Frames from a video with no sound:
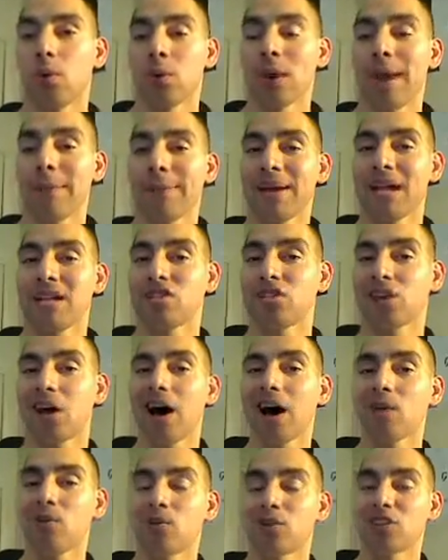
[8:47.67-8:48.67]
Rampage
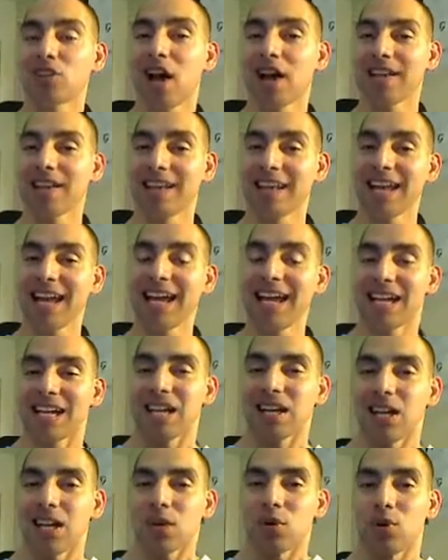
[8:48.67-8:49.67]
caught Rashad
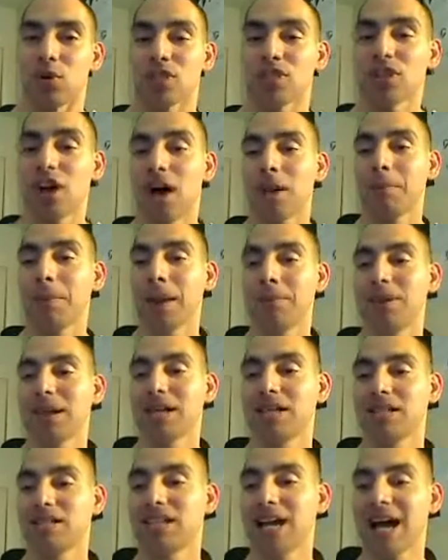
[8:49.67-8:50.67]
late. Rashad maybe
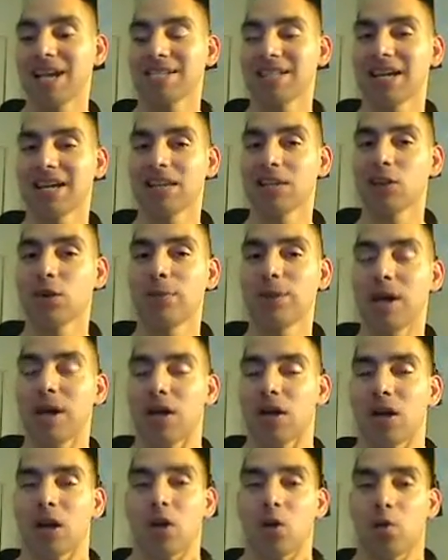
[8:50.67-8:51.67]
had gassed out a little
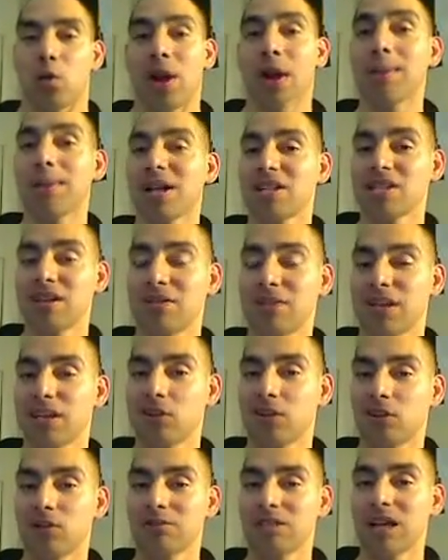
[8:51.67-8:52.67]
bit. Rampage definitely
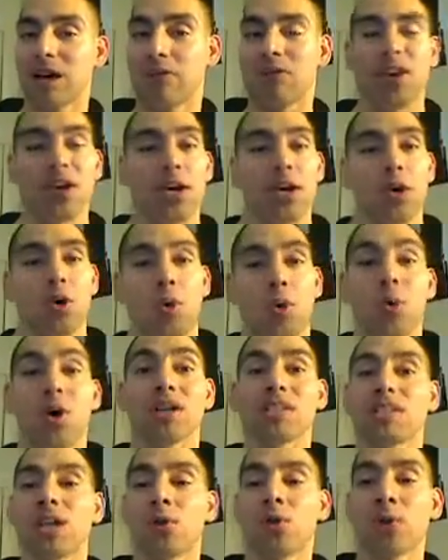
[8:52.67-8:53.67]
didn't look himself.
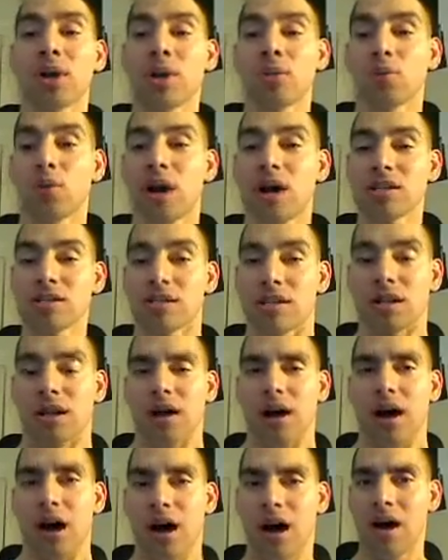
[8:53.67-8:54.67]
Was there ring rust
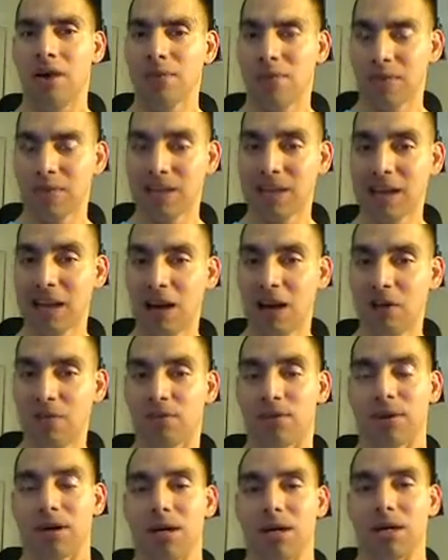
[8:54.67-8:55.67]
from the
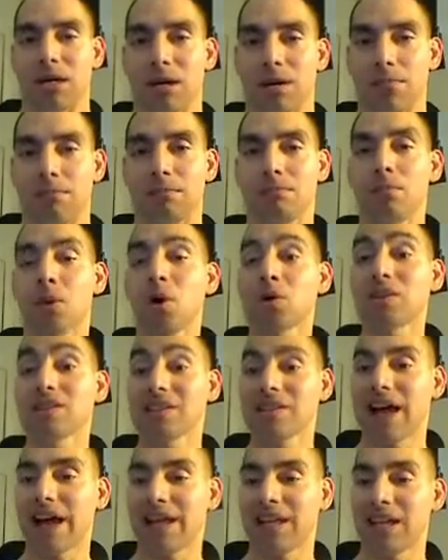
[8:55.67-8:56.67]
layoff?
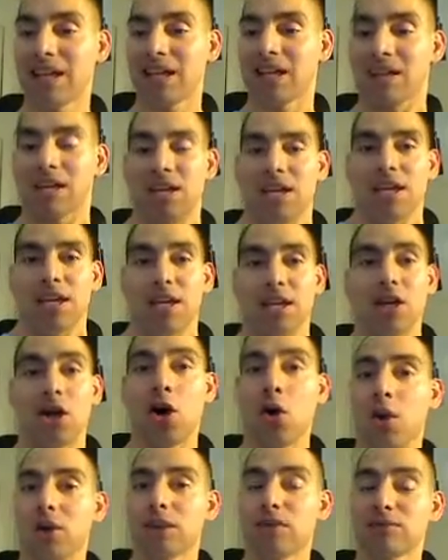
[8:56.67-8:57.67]
Most likely.
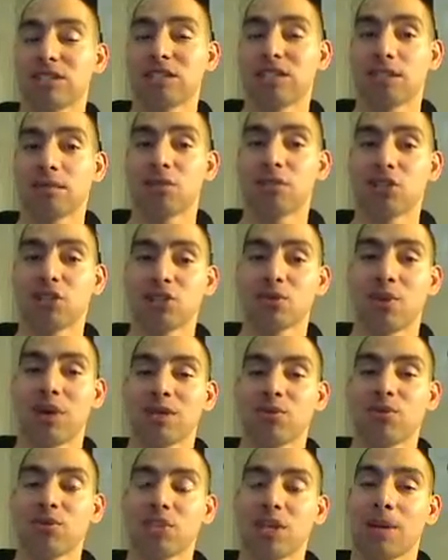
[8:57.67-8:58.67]
There was a similar
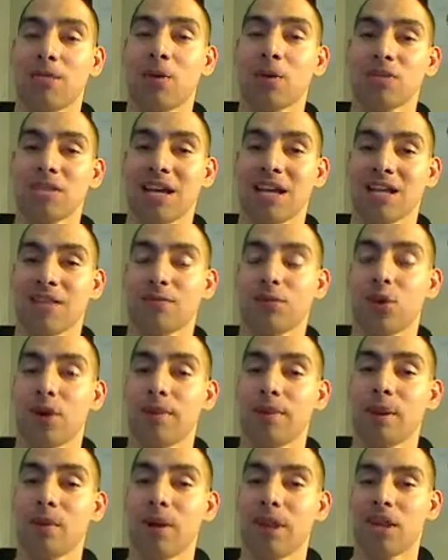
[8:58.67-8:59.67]
situation with Shane Mosley against
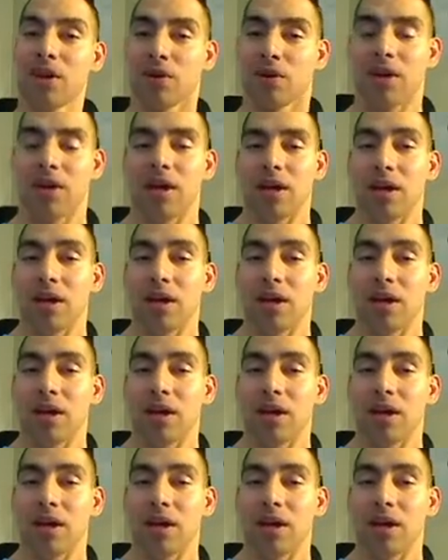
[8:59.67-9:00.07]
Floyd Mayweather.